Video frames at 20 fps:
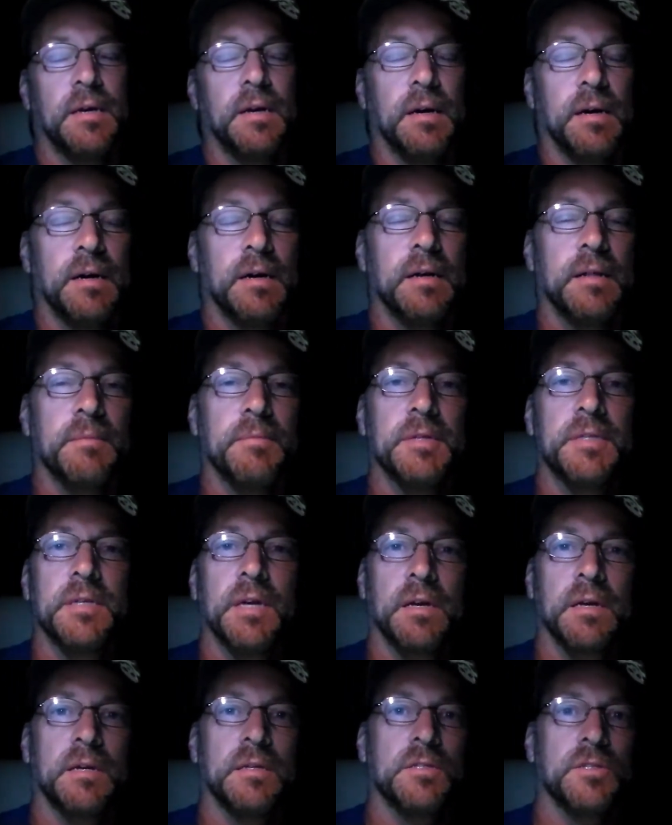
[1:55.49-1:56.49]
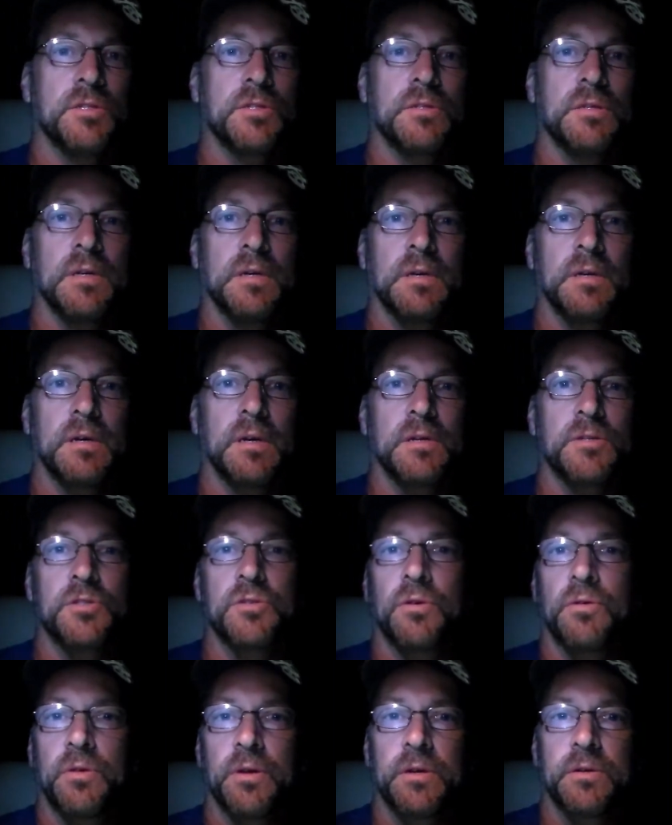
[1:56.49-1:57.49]
Let me tell you just a
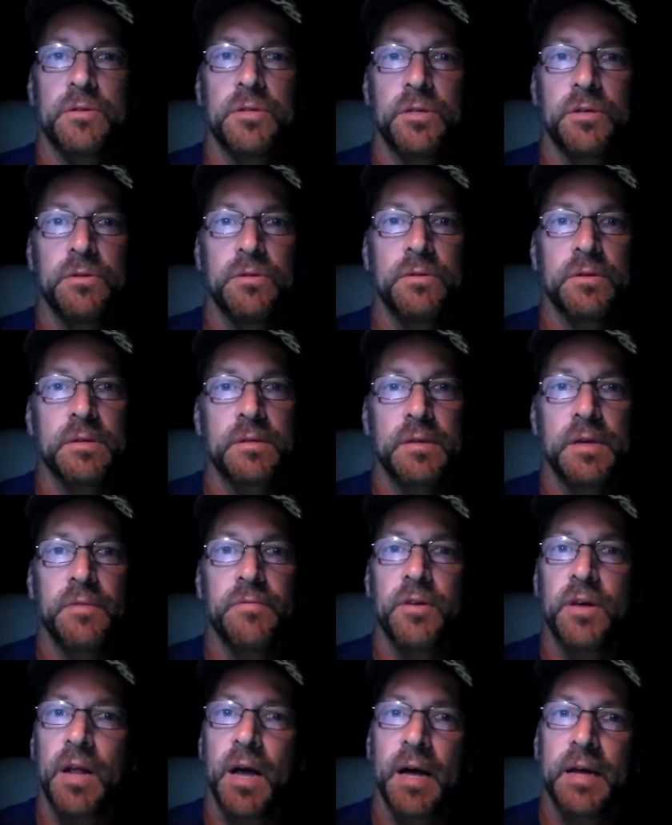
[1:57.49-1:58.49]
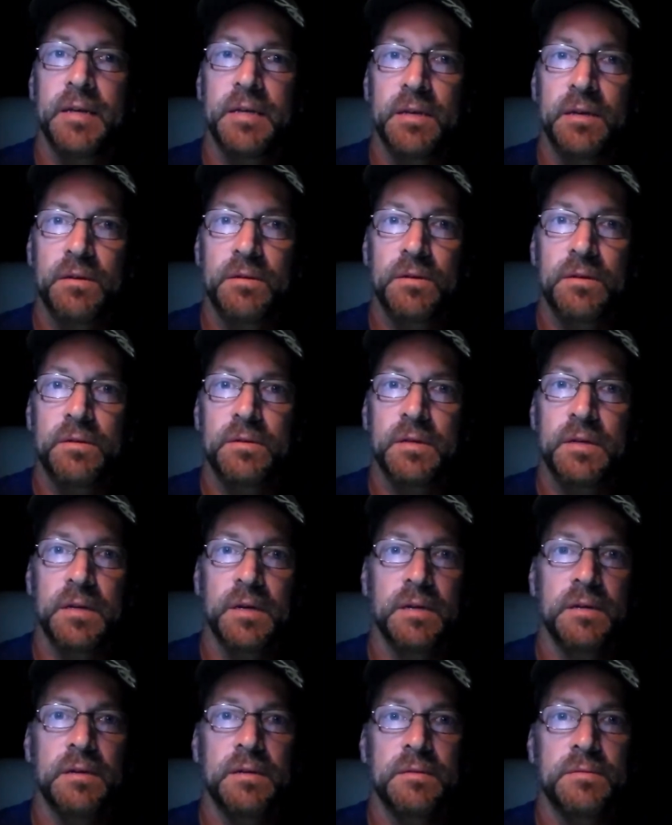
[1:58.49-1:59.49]
story or two and give you an idea
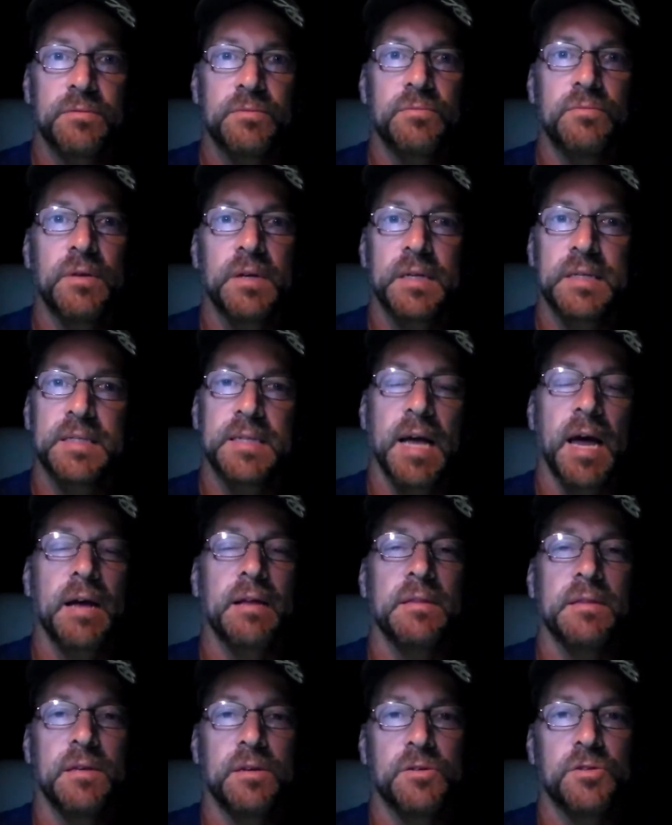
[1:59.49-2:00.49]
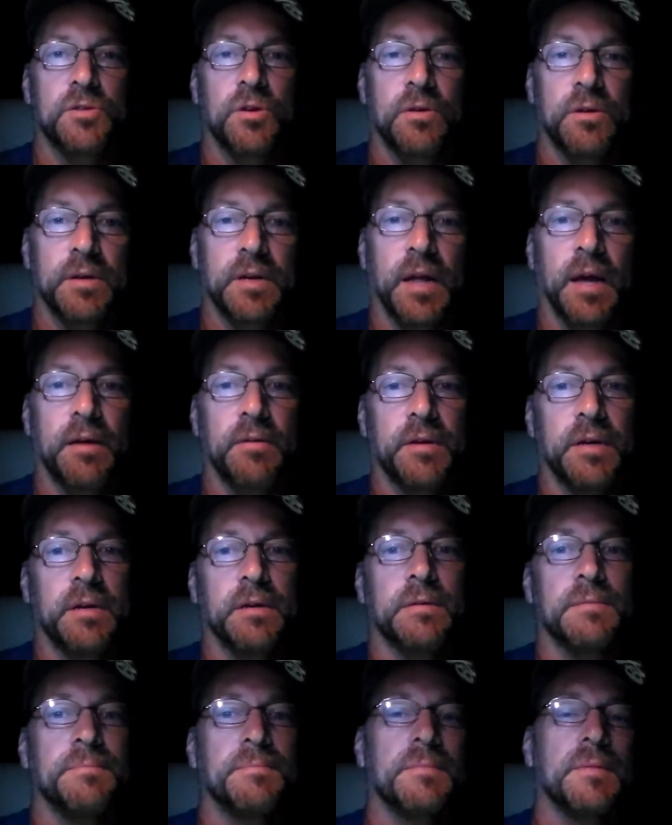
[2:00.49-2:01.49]
on what exactly goes on down
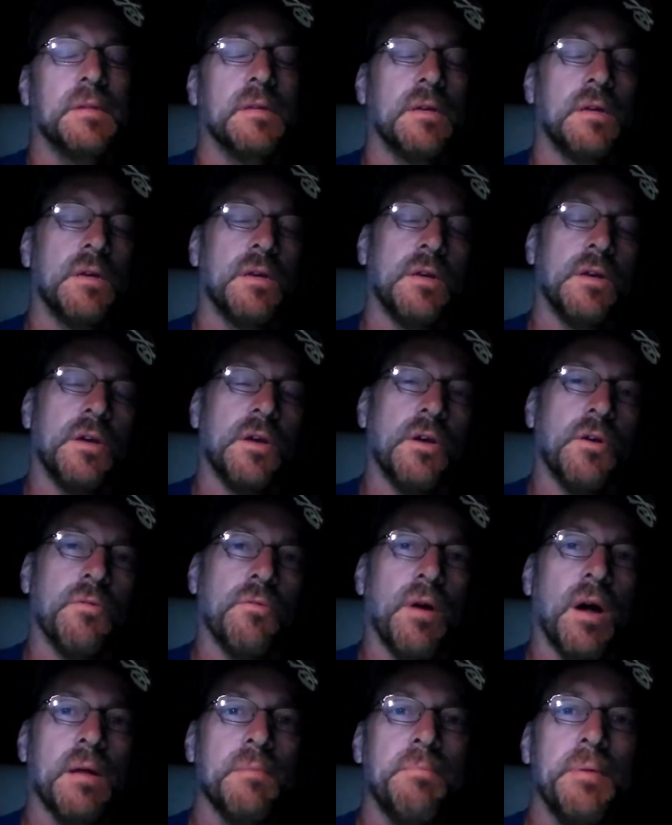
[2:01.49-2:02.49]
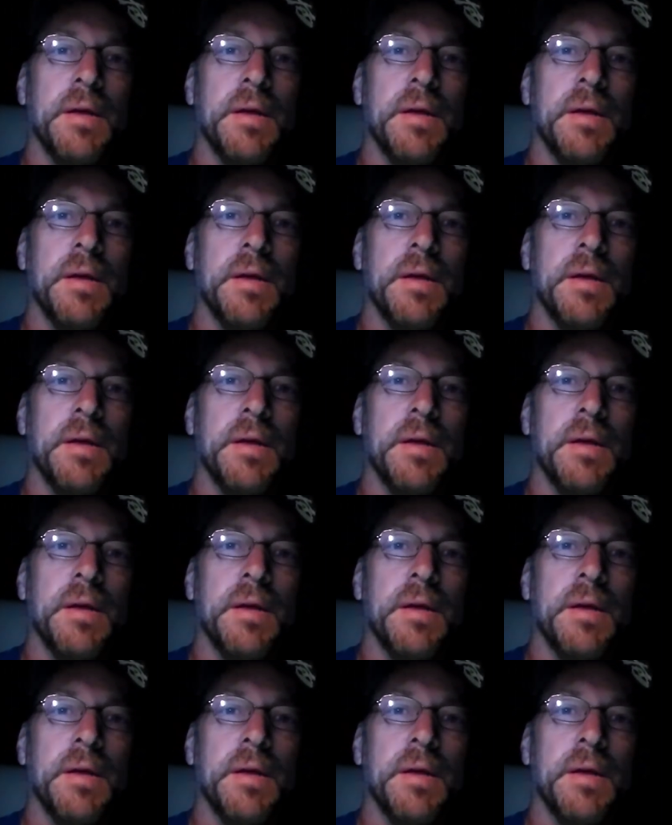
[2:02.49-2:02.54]
here. Ron